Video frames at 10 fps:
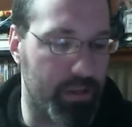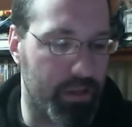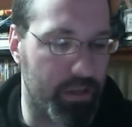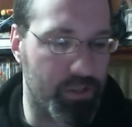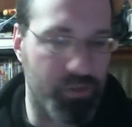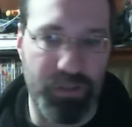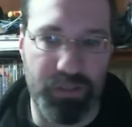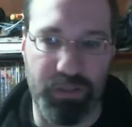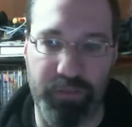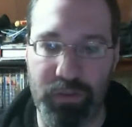
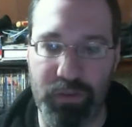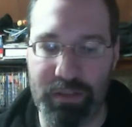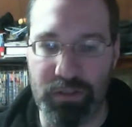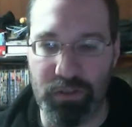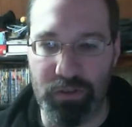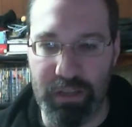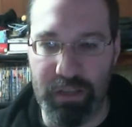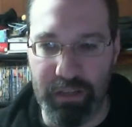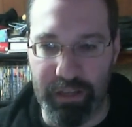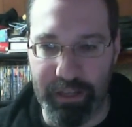interests of
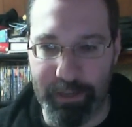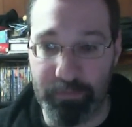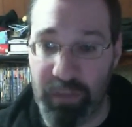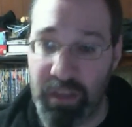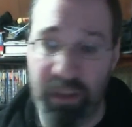2013.